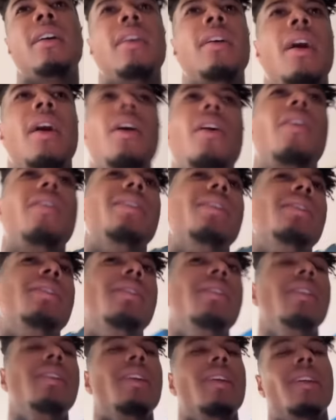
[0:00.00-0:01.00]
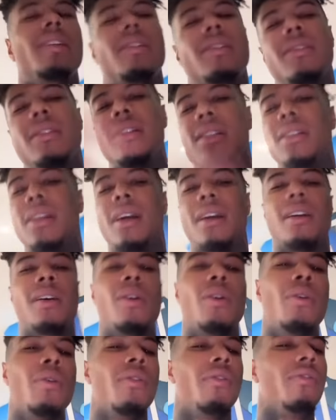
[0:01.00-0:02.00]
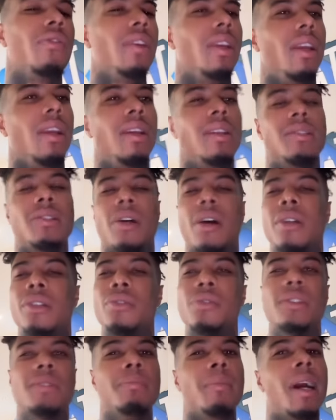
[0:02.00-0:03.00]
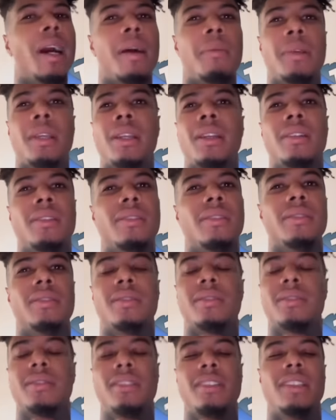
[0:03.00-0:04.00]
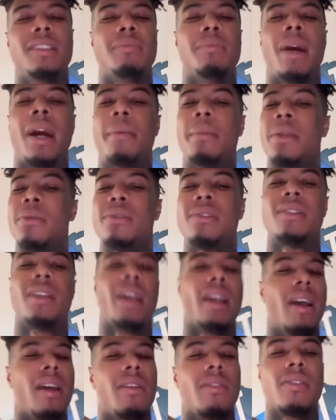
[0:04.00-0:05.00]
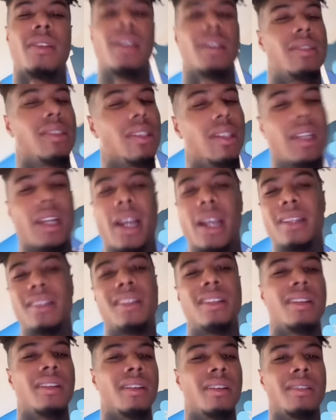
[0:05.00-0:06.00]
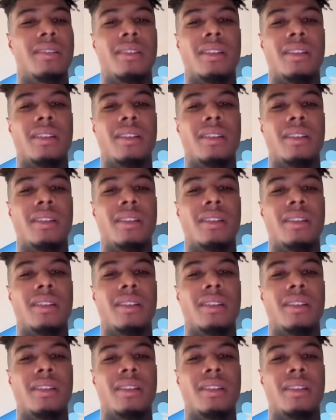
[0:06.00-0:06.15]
I already see NLE got cold feet, talked to his mommy. His mommy was like, I don't think it's a good idea.